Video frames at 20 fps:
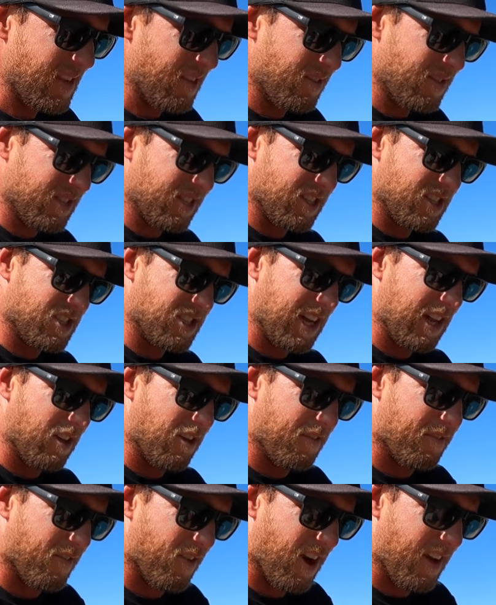I'm just gonna
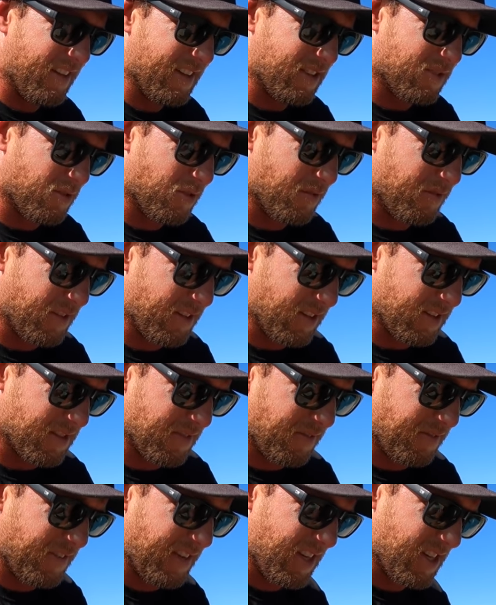shallow fry these two fillets
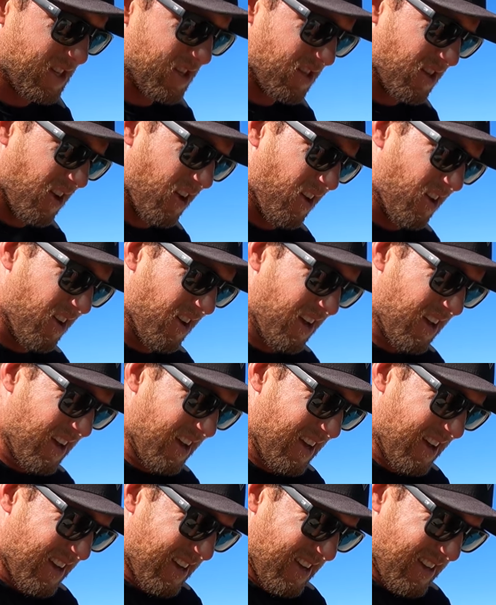of fish. So
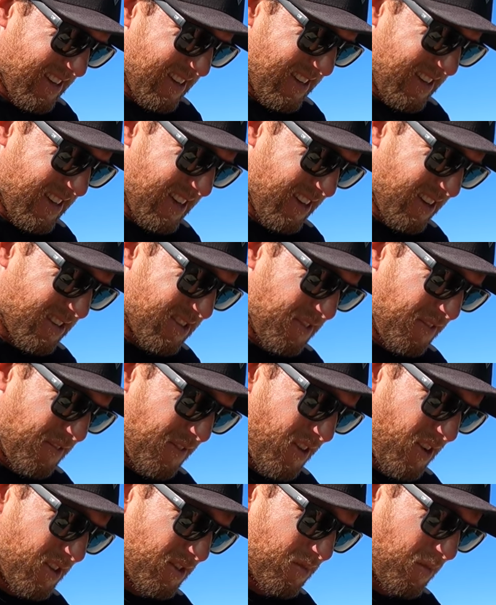here goes the
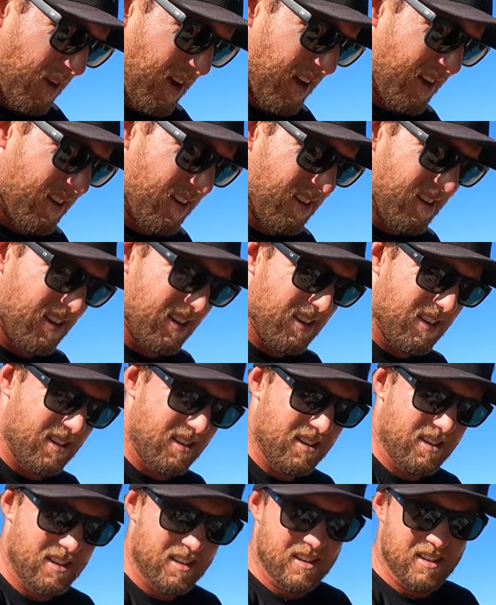first one.
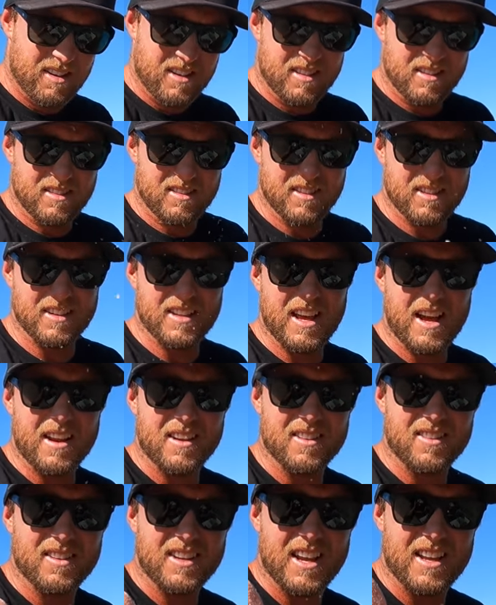Look at that,
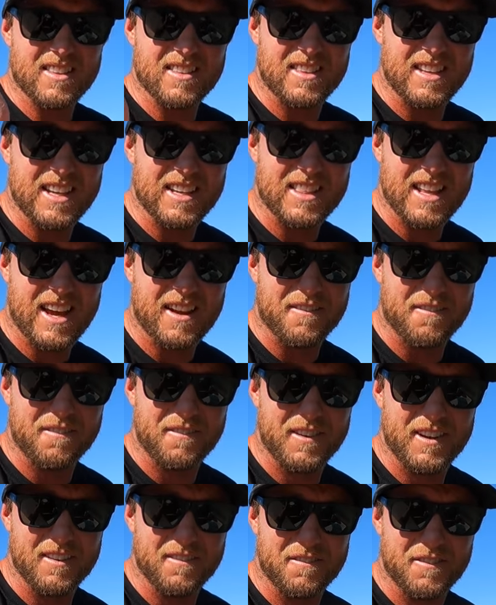look how thick that
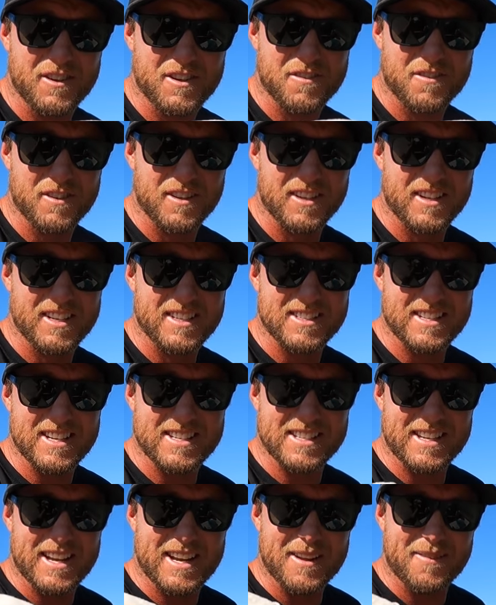fish fillet is.
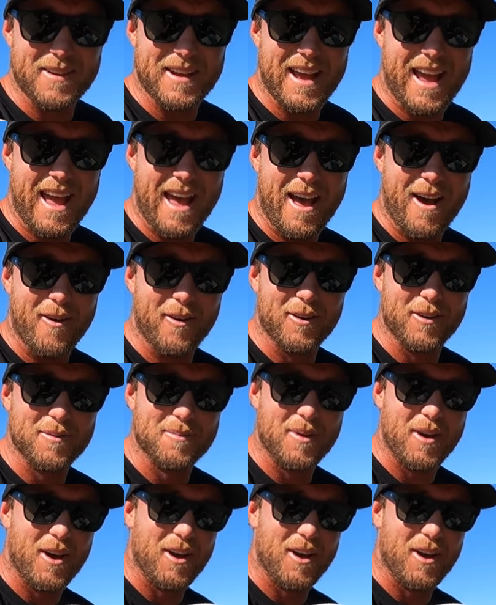These are gonna be hell good